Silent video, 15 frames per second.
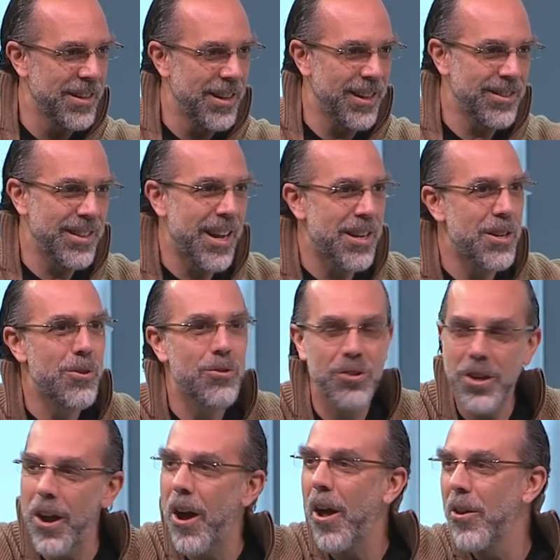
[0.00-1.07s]
It's not
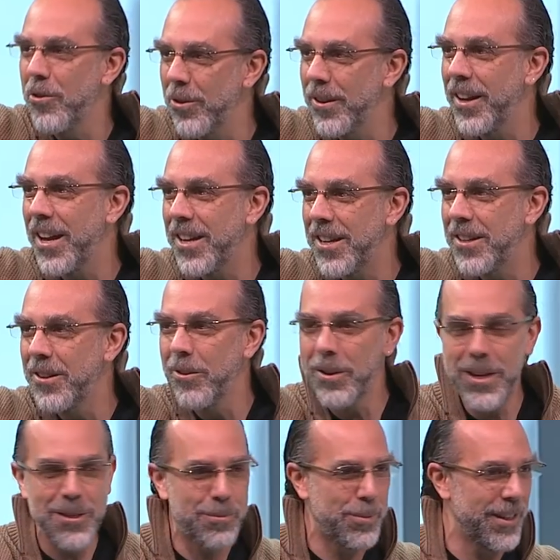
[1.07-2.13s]
usually 180
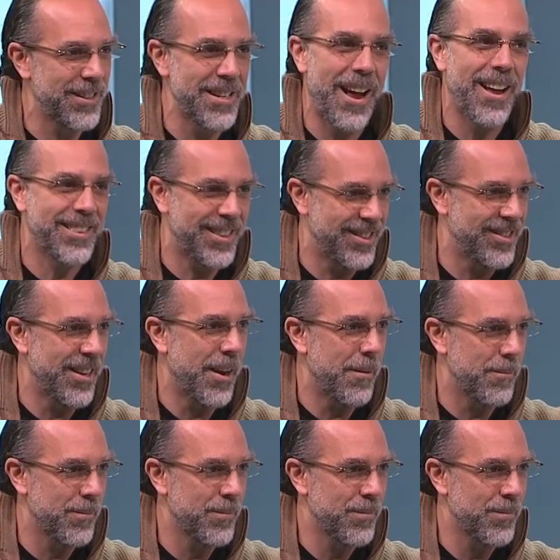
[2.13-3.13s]
degrees, but it's not the same.